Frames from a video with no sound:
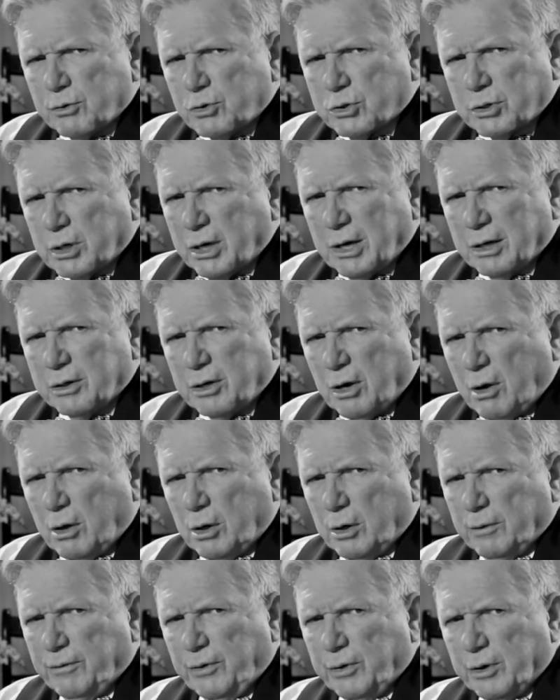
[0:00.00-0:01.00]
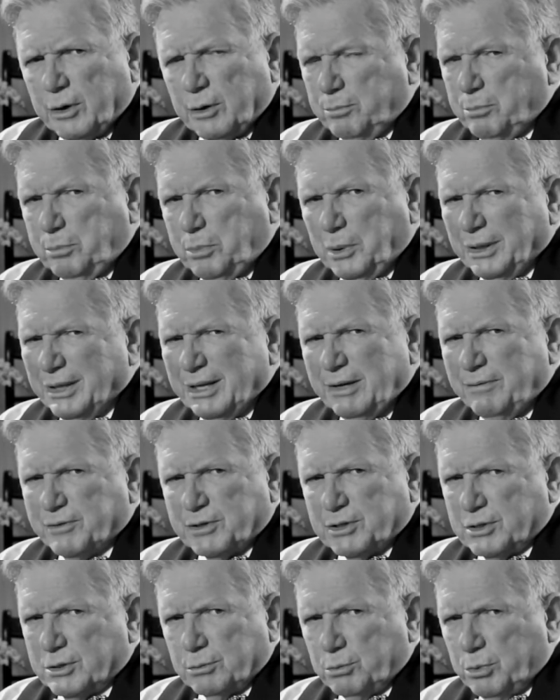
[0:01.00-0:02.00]
shared all of her
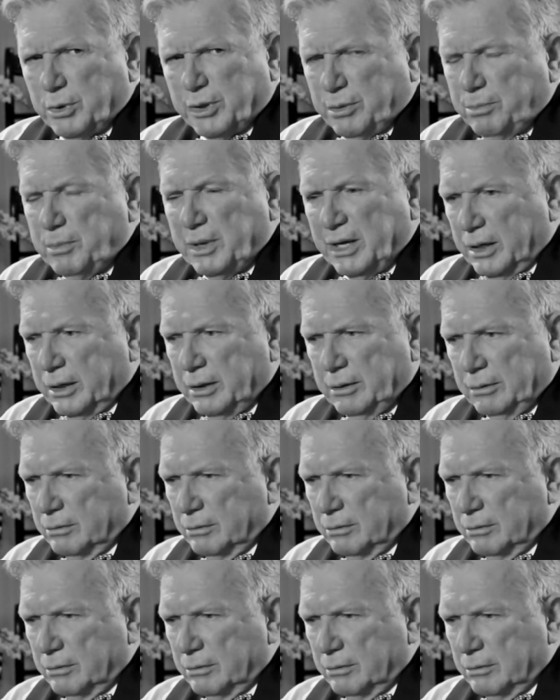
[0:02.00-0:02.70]
beliefs with me.